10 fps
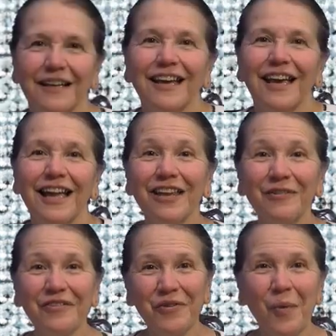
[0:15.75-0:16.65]
Hello
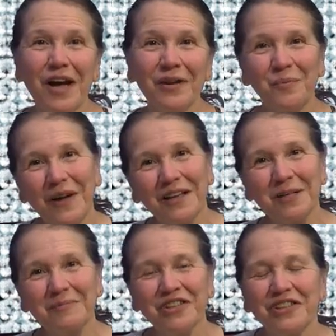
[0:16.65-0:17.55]
everyone,
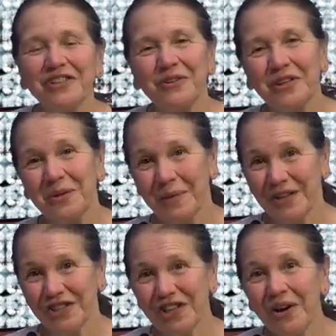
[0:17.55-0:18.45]
welcome to the Totally
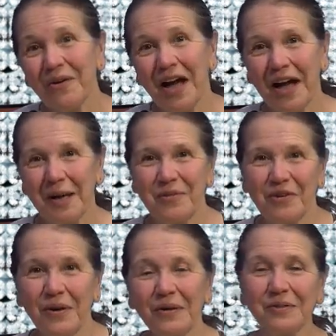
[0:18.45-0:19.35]
Well Show. I'm your
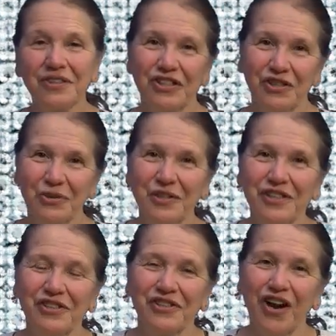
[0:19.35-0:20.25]
host, Joyce
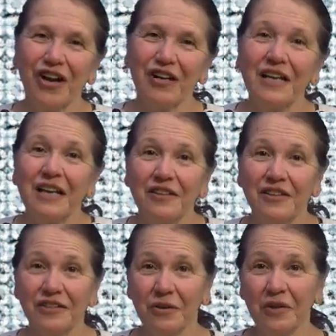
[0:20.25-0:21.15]
Strong. The
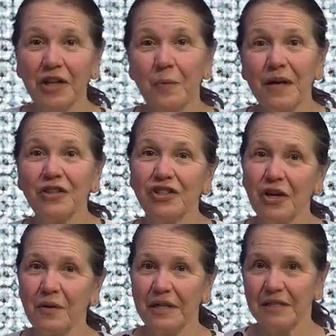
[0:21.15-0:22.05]
Totally Well
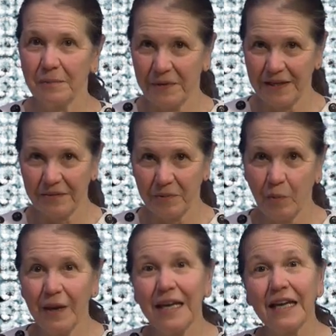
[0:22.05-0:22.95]
Show is a place where
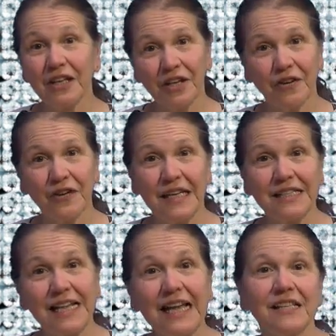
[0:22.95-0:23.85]
we get
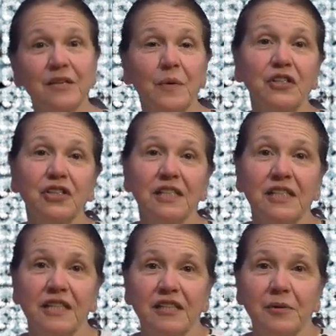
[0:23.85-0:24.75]
curious, ask questions,
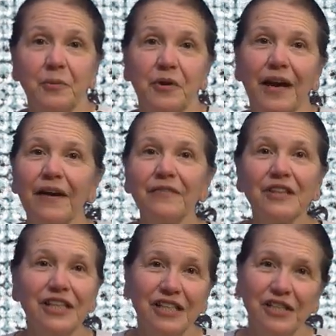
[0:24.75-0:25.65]
and explore
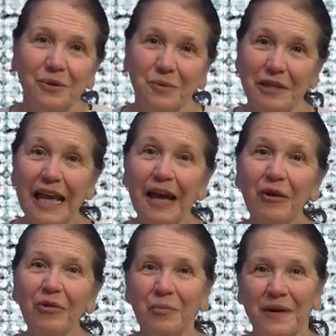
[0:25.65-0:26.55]
everything to do with
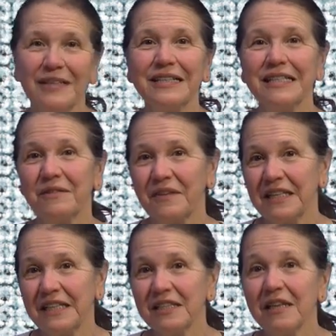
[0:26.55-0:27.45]
health, wellness,
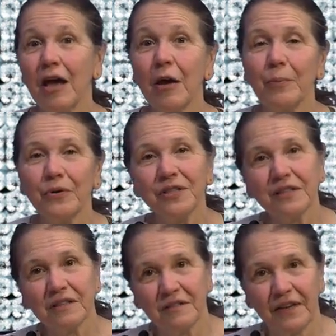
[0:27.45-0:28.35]
fitness,
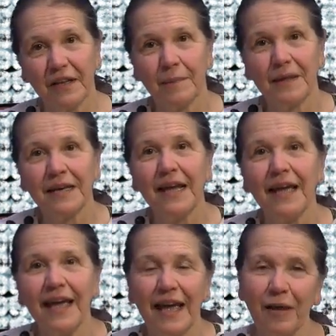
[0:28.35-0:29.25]
personal development,
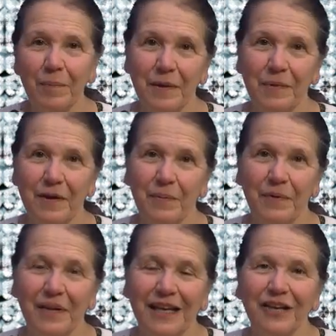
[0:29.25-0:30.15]
helping
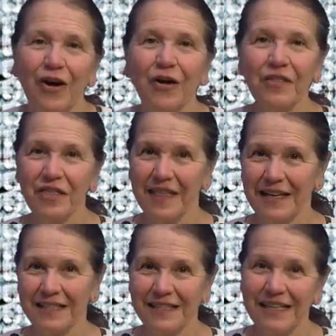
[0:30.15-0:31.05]
people, and all the
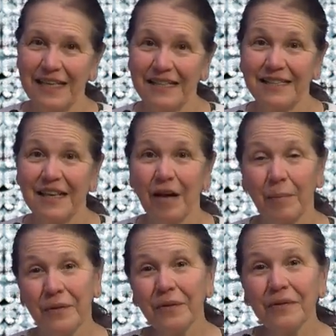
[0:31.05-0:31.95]
things it takes to
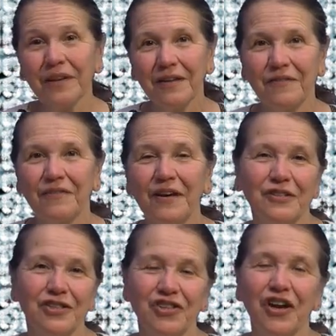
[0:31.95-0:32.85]
help you live a
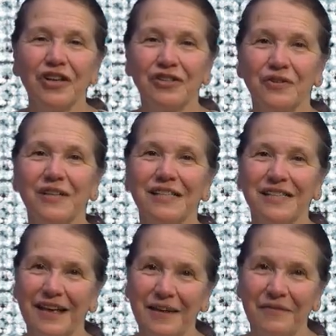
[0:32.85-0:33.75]
strong, joyous
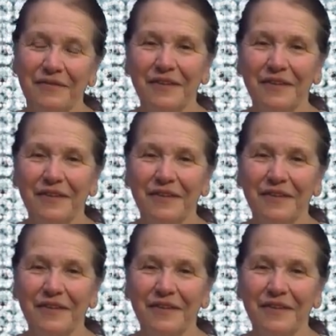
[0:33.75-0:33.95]
life.